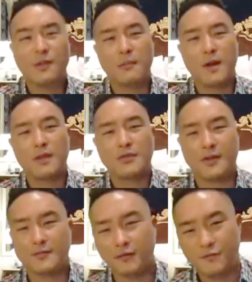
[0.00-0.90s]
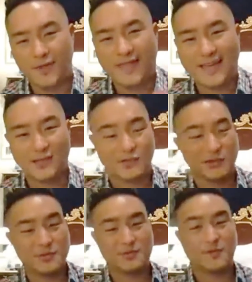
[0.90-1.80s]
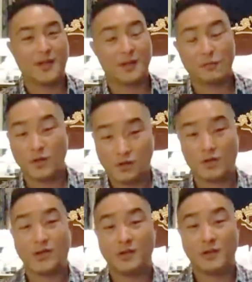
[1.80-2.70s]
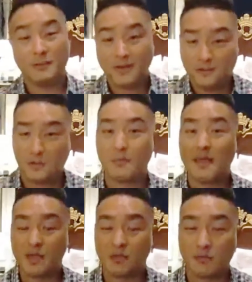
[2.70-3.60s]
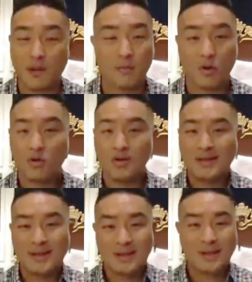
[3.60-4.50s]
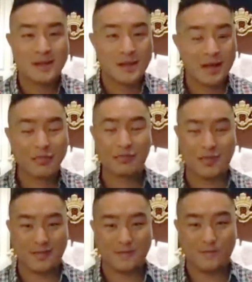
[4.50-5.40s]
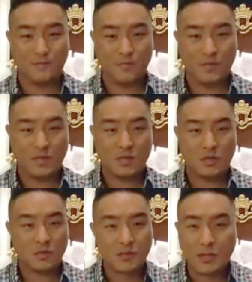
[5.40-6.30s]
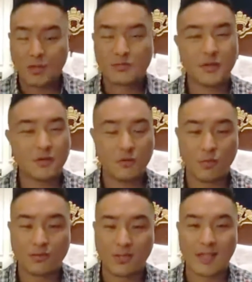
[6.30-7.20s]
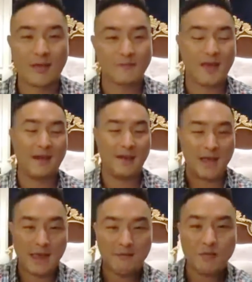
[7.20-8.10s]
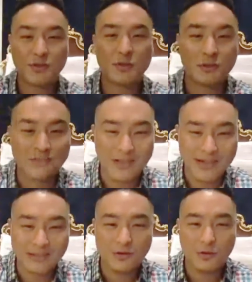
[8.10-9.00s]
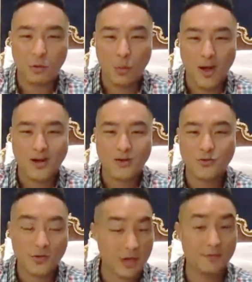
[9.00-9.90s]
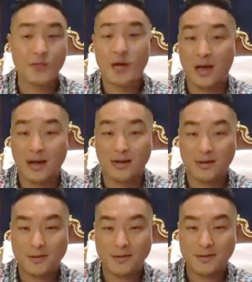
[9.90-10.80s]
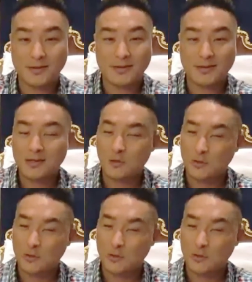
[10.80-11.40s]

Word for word: So this is the month of the flooding. Some say flooding, which literally means dominion. Remember, nothing, nothing was left out. Everything was under the waters of God.